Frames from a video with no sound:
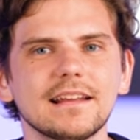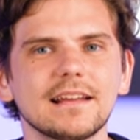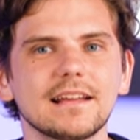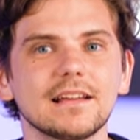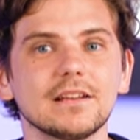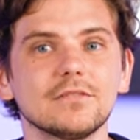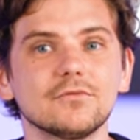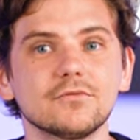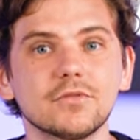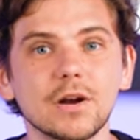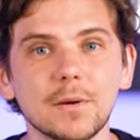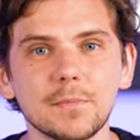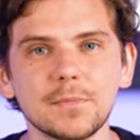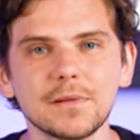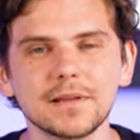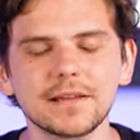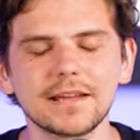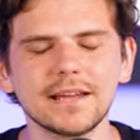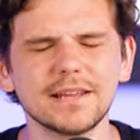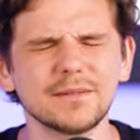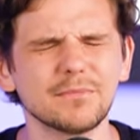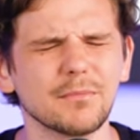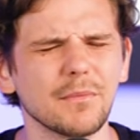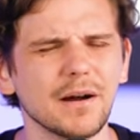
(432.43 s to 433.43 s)
I can
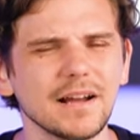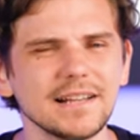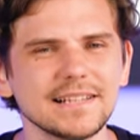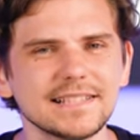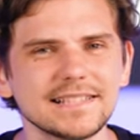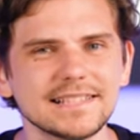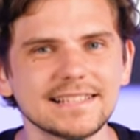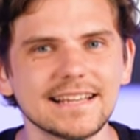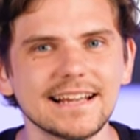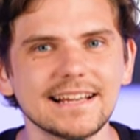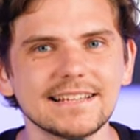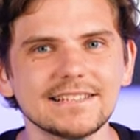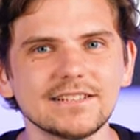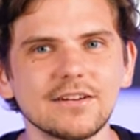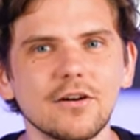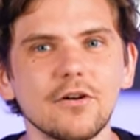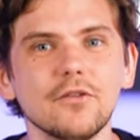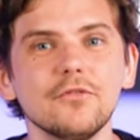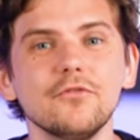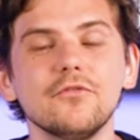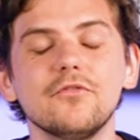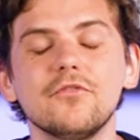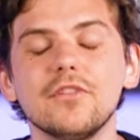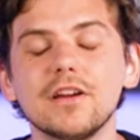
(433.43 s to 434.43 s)
replicate my site
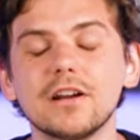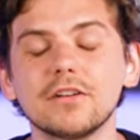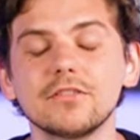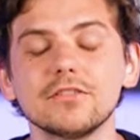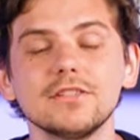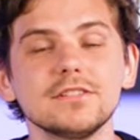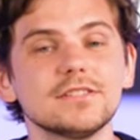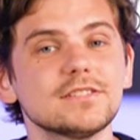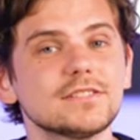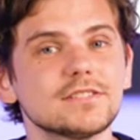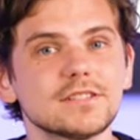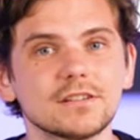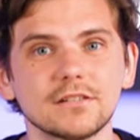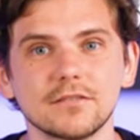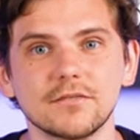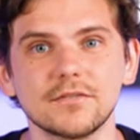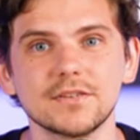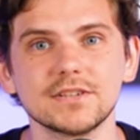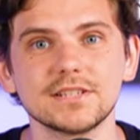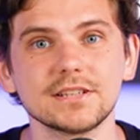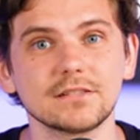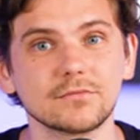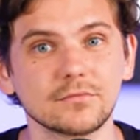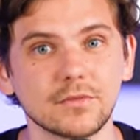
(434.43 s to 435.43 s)
on various
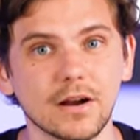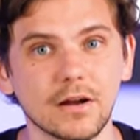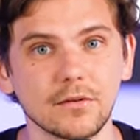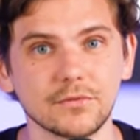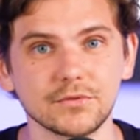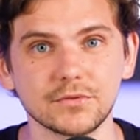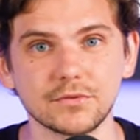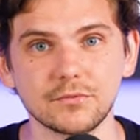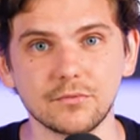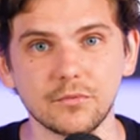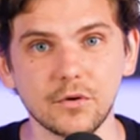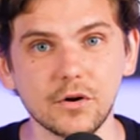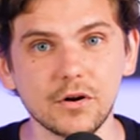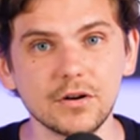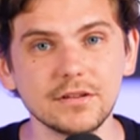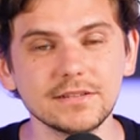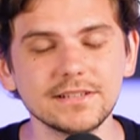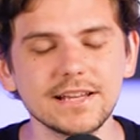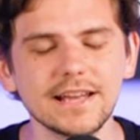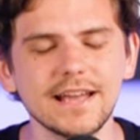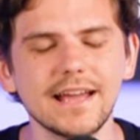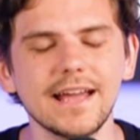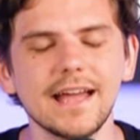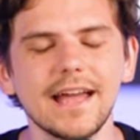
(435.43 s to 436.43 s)
servers around the
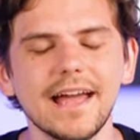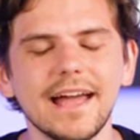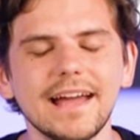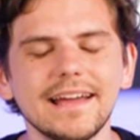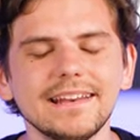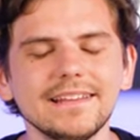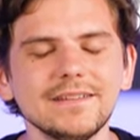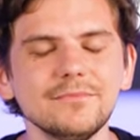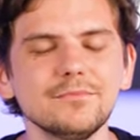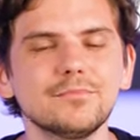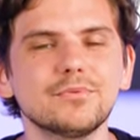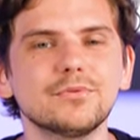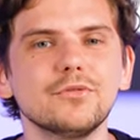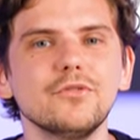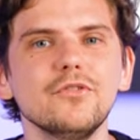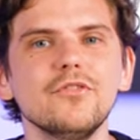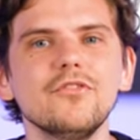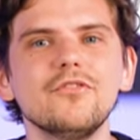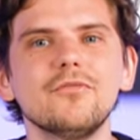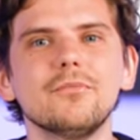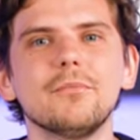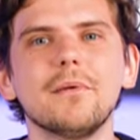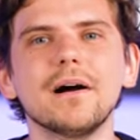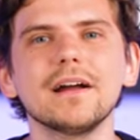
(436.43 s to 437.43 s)
world and
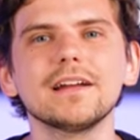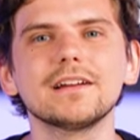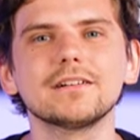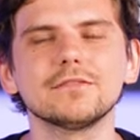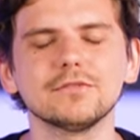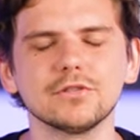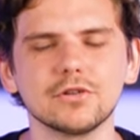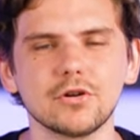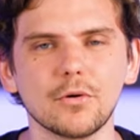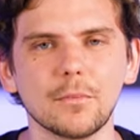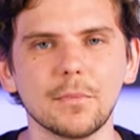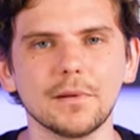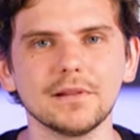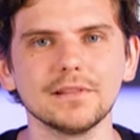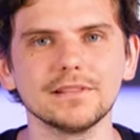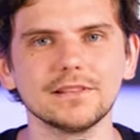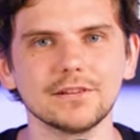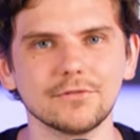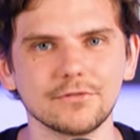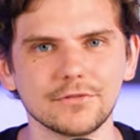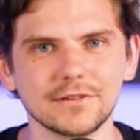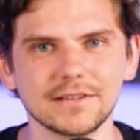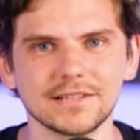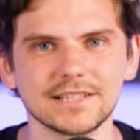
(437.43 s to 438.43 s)
improve my global
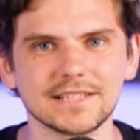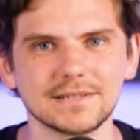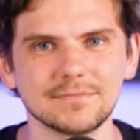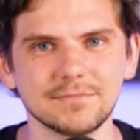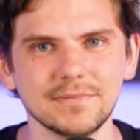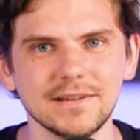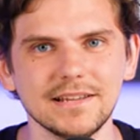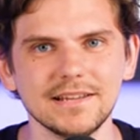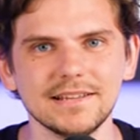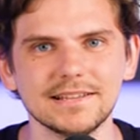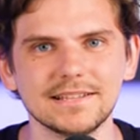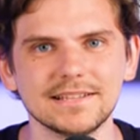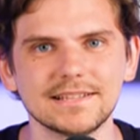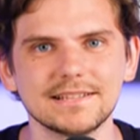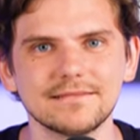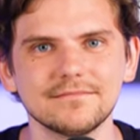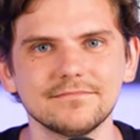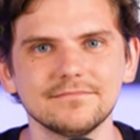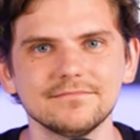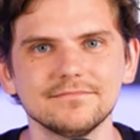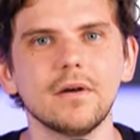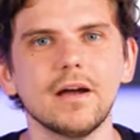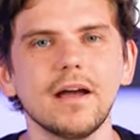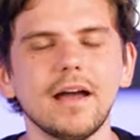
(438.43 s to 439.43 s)
loading speeds.
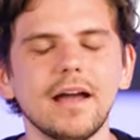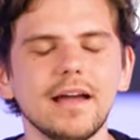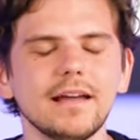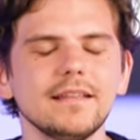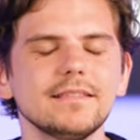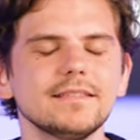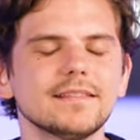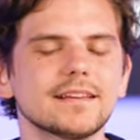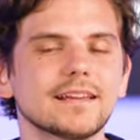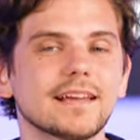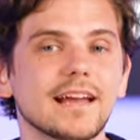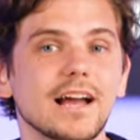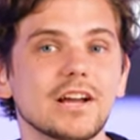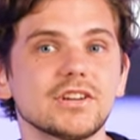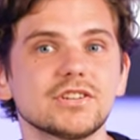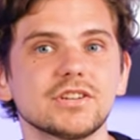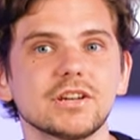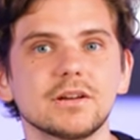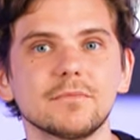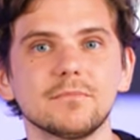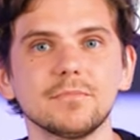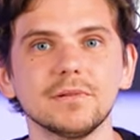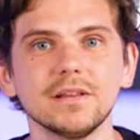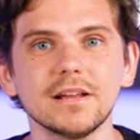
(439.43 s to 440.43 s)
And the
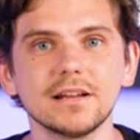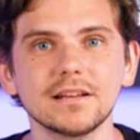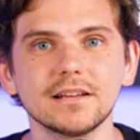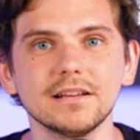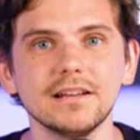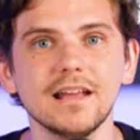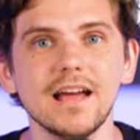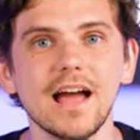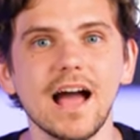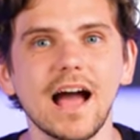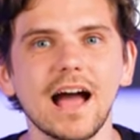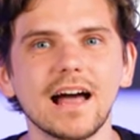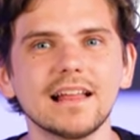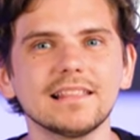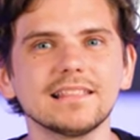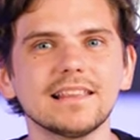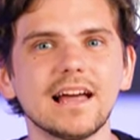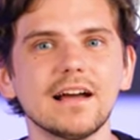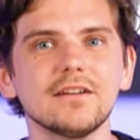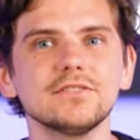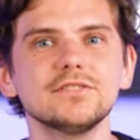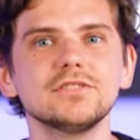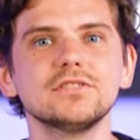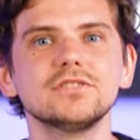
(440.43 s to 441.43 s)
caching plugin
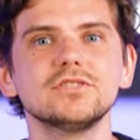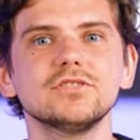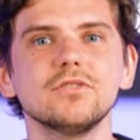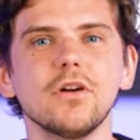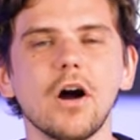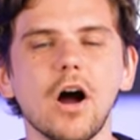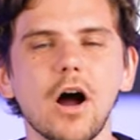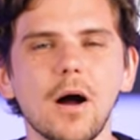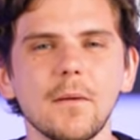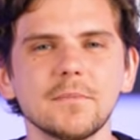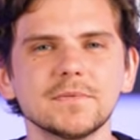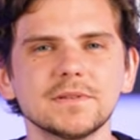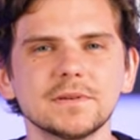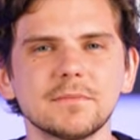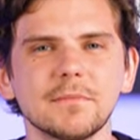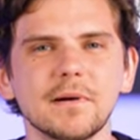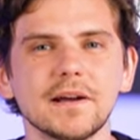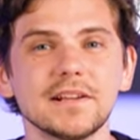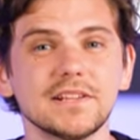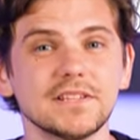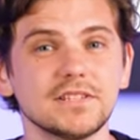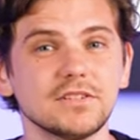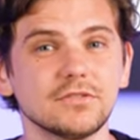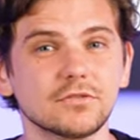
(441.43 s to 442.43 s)
allows you to
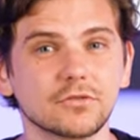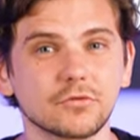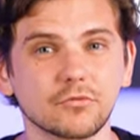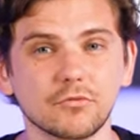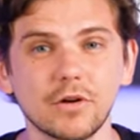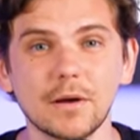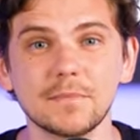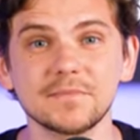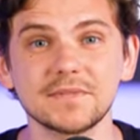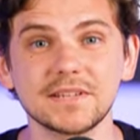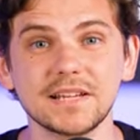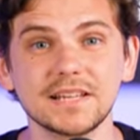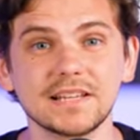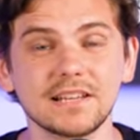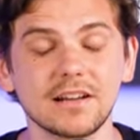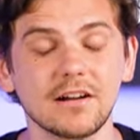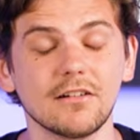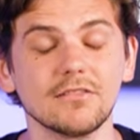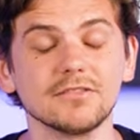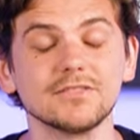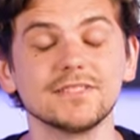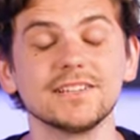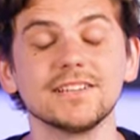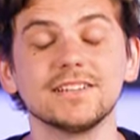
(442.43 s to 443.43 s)
optimize your website
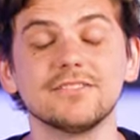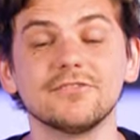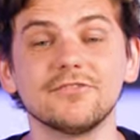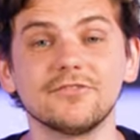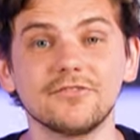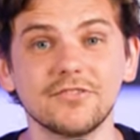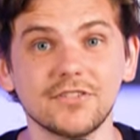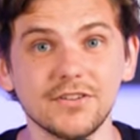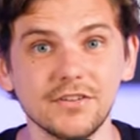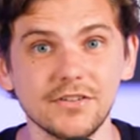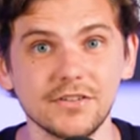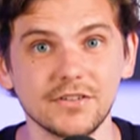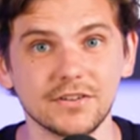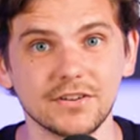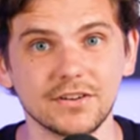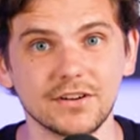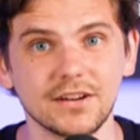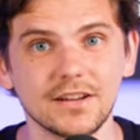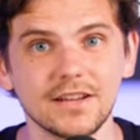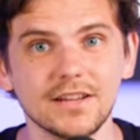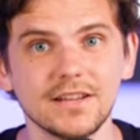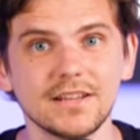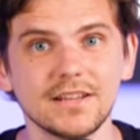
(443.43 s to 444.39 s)
content further.